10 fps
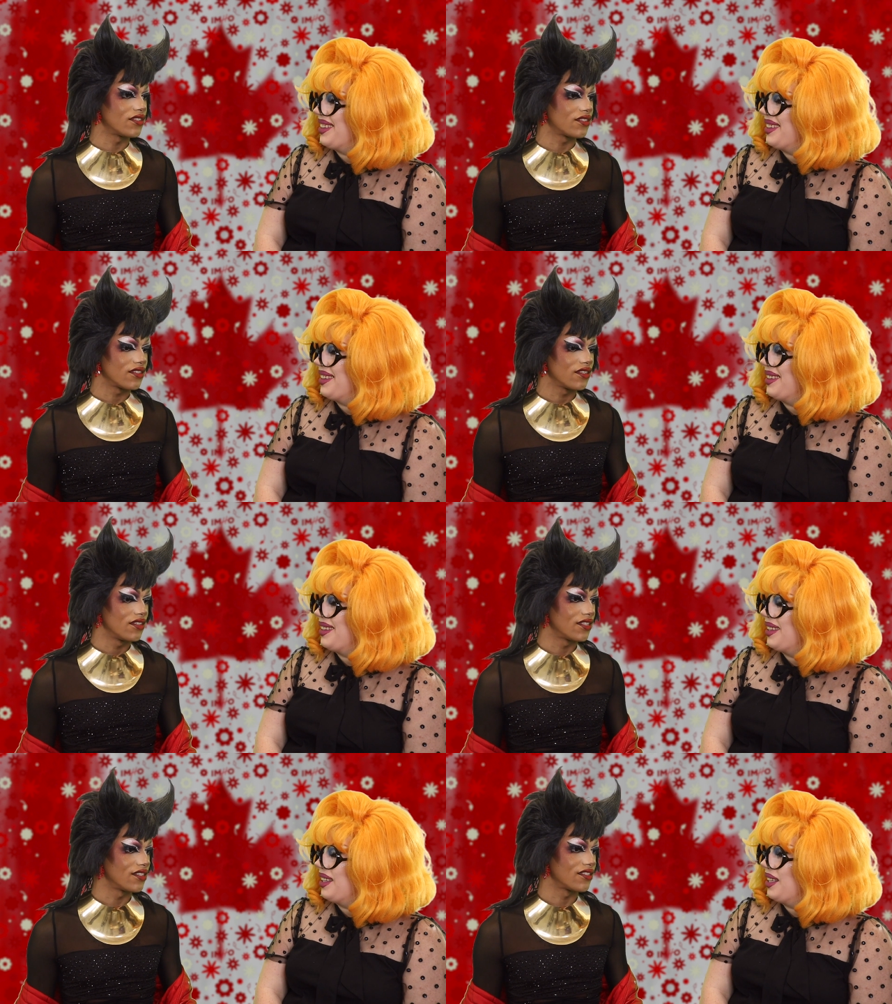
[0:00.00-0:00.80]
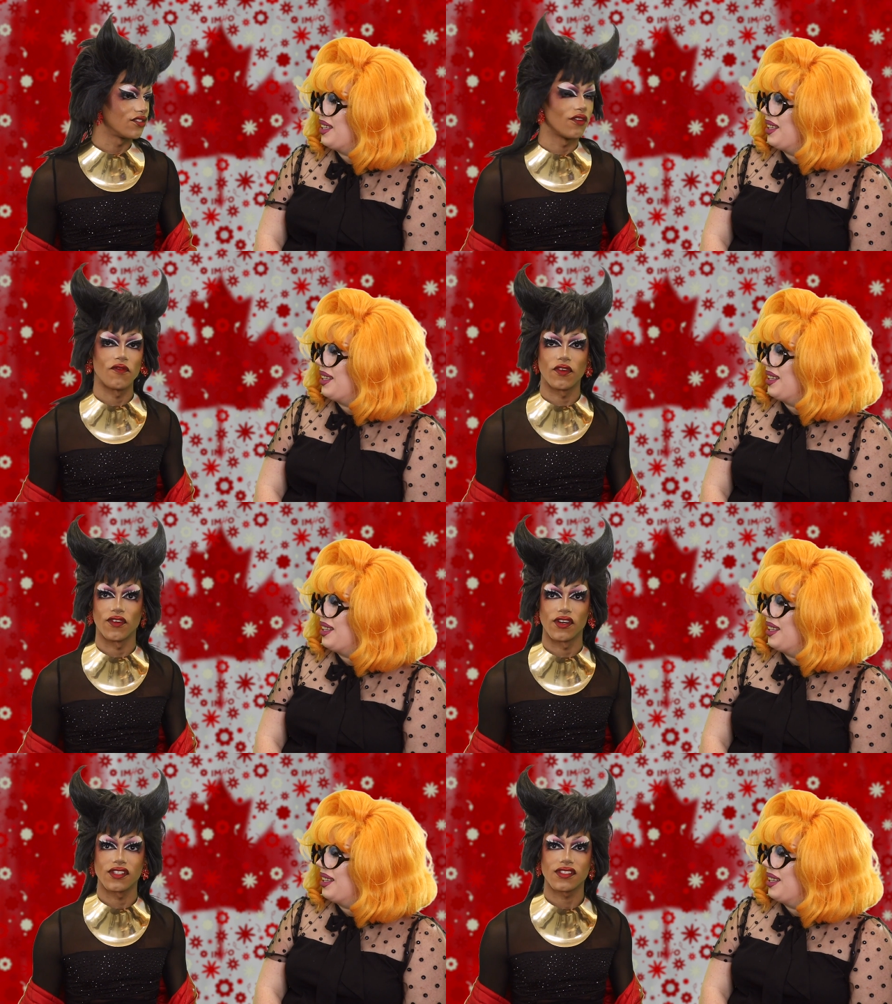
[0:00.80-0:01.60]
Speaker 1: is this is November
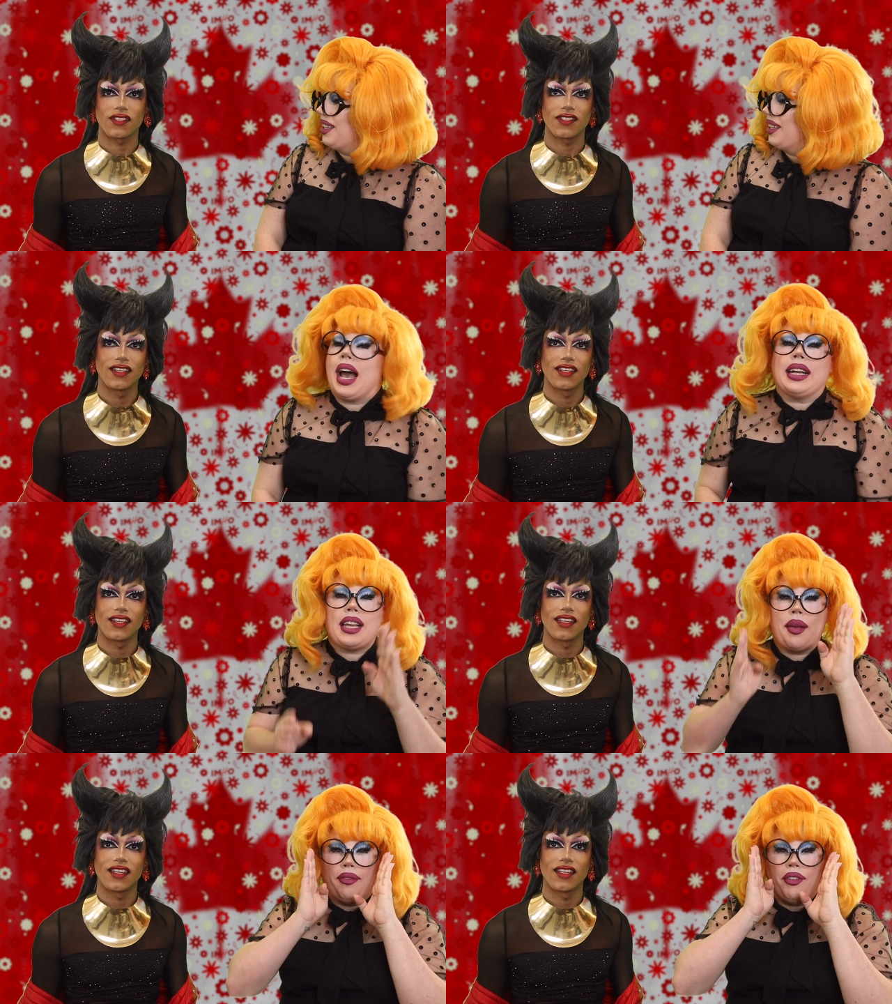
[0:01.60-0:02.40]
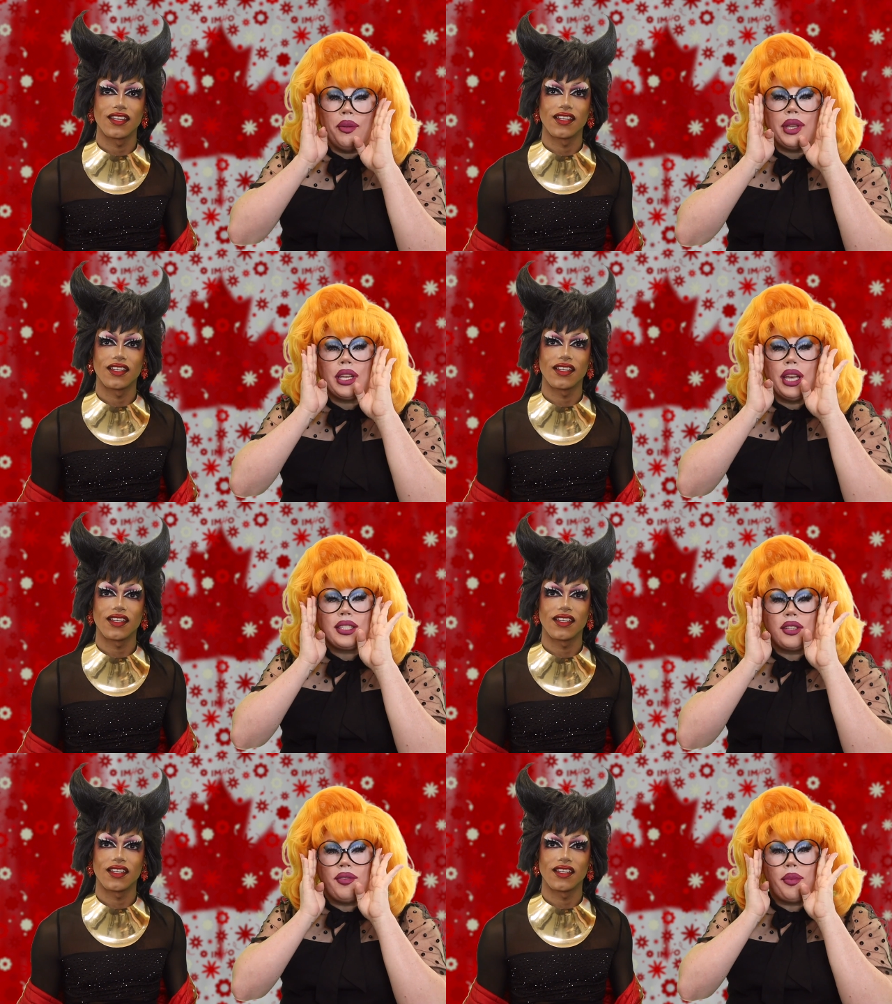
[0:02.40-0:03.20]
1st.
Speaker 2: At time of filming,
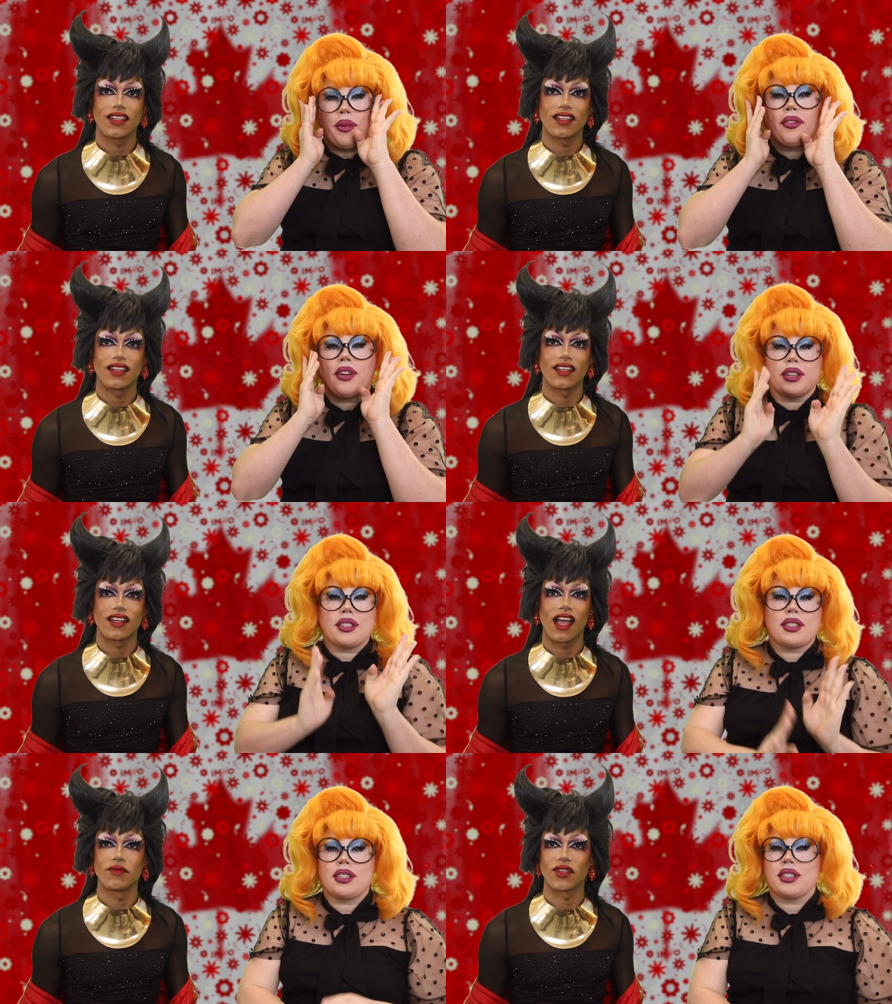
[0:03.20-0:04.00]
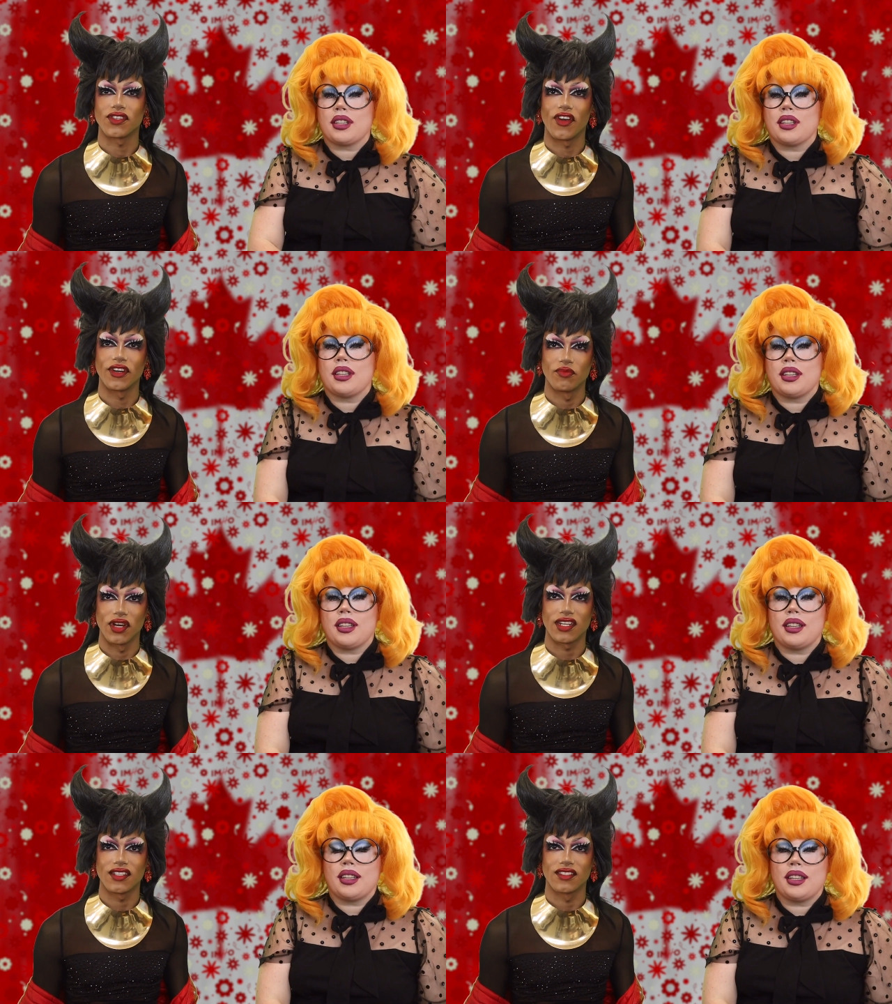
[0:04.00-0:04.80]
it's November 1st.
Speaker 1: I'm so sorry to
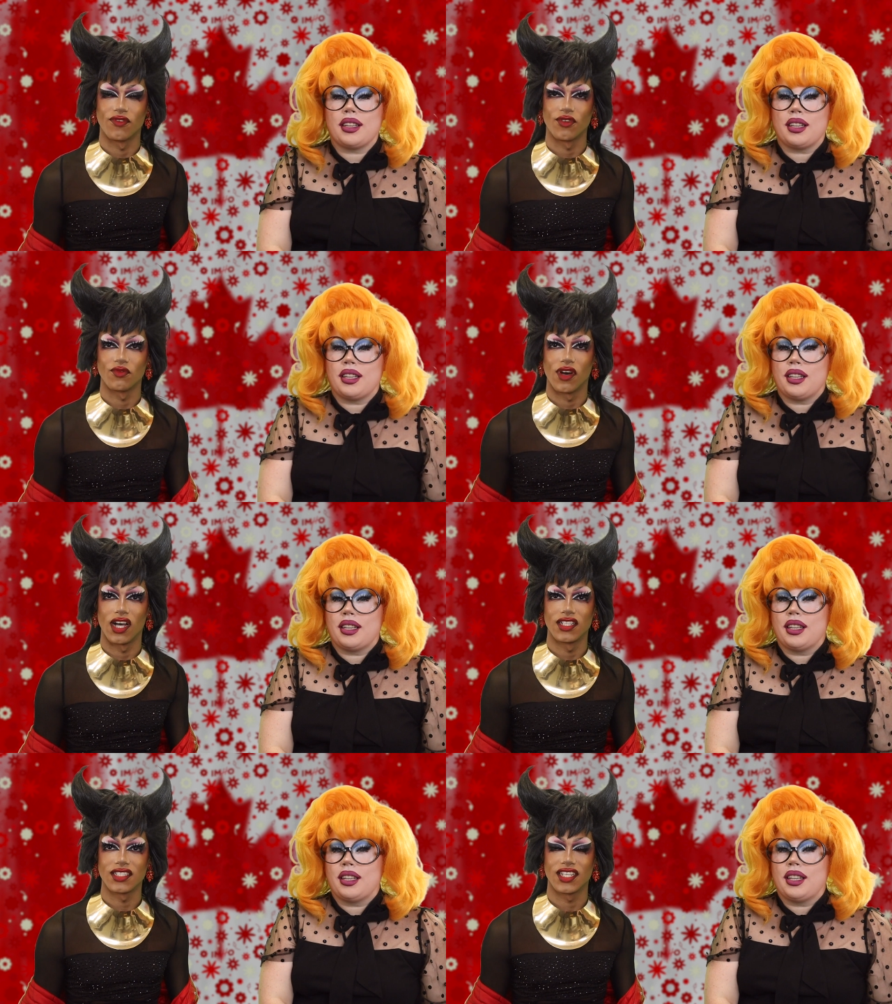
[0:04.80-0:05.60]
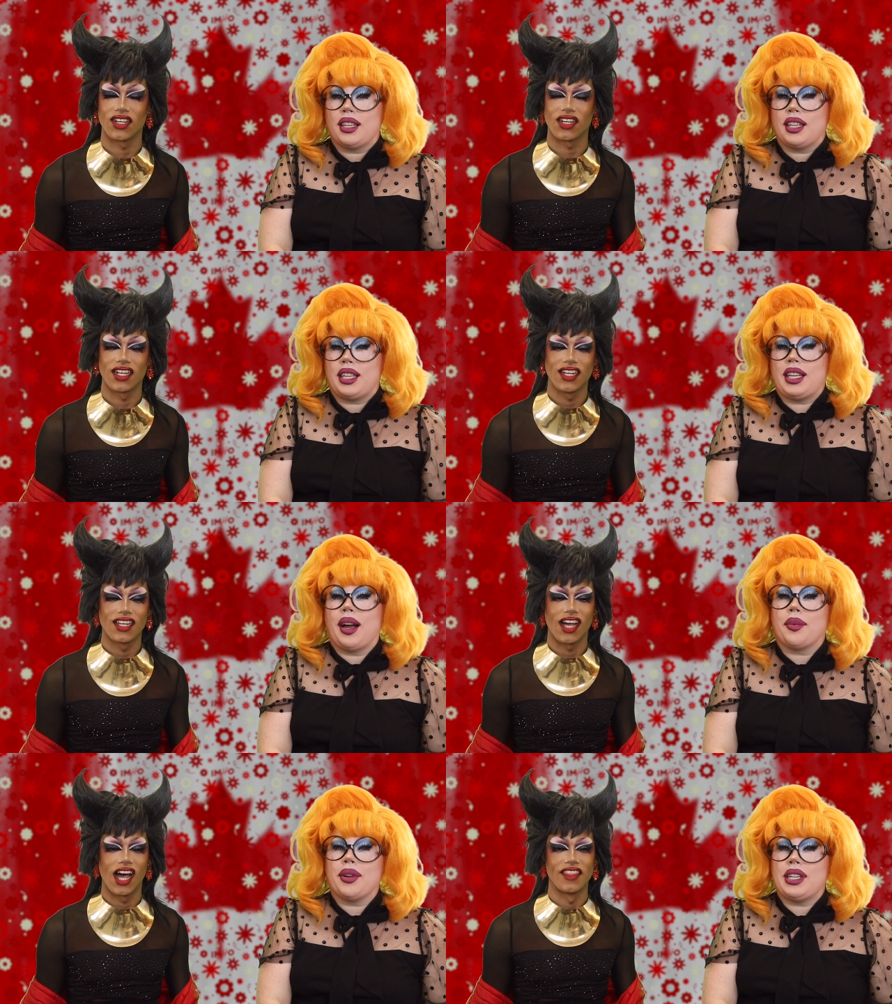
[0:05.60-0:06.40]
break the fourth wall here.
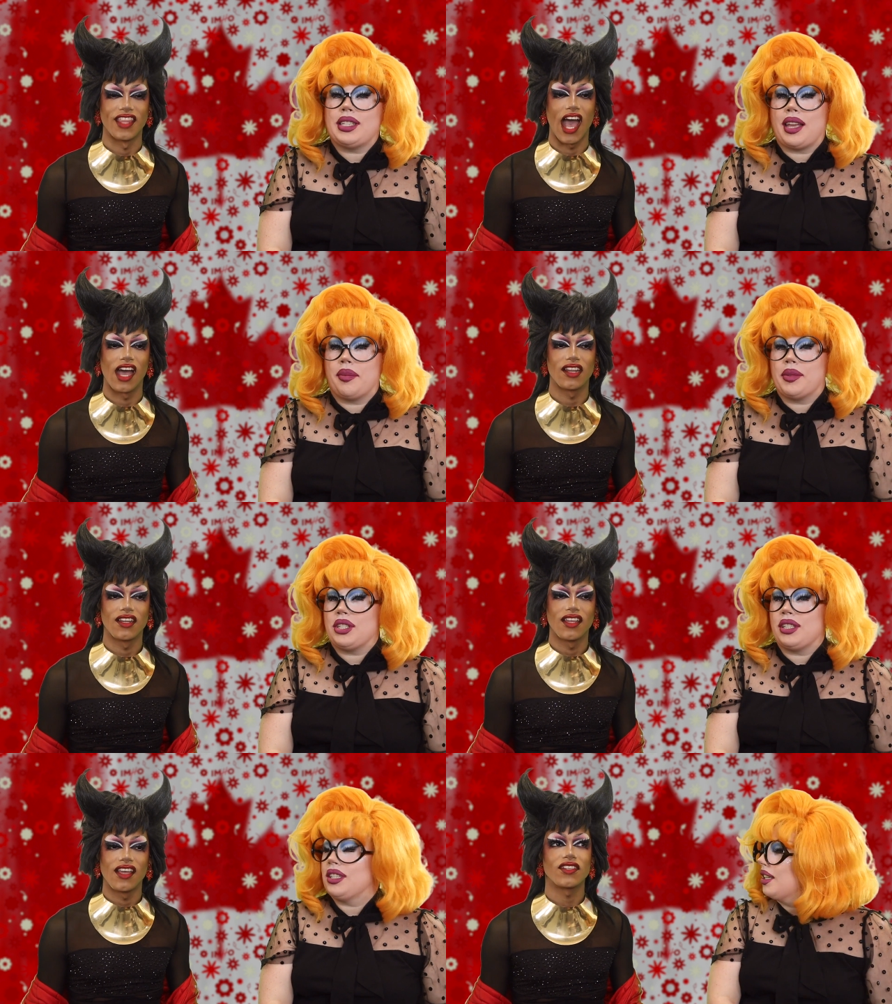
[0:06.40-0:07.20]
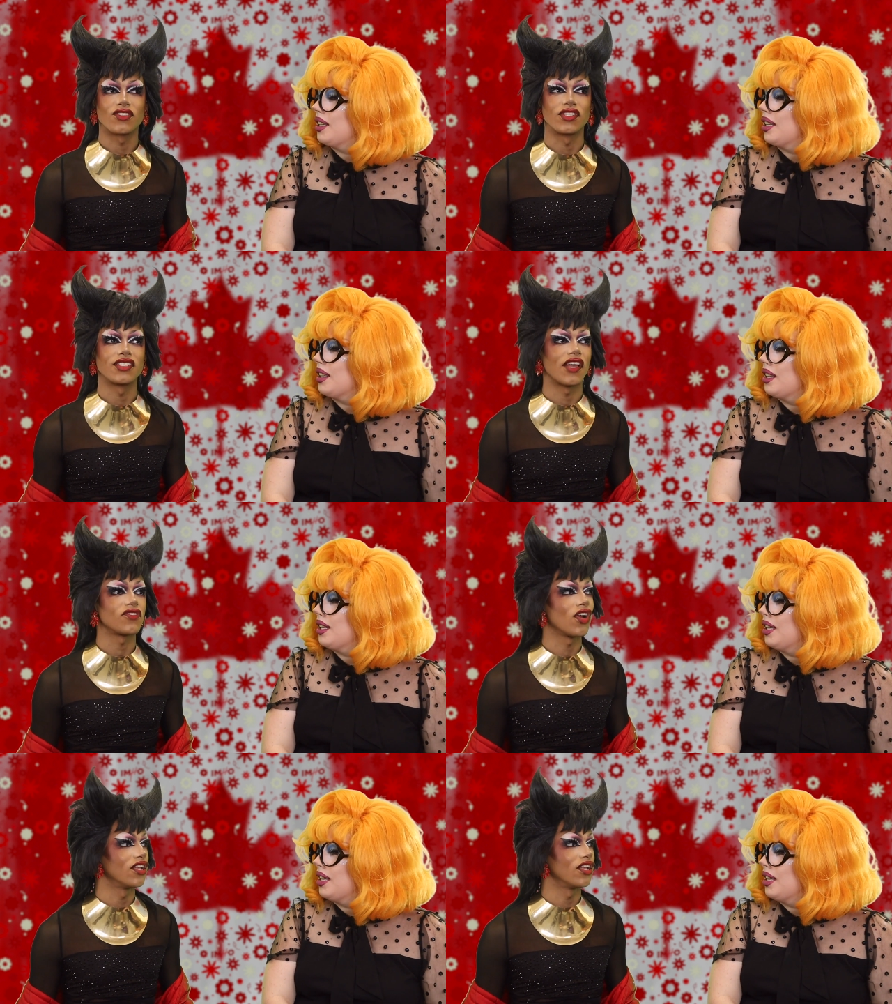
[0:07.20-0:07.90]
Yeah, we're in a time machine. So it's the day after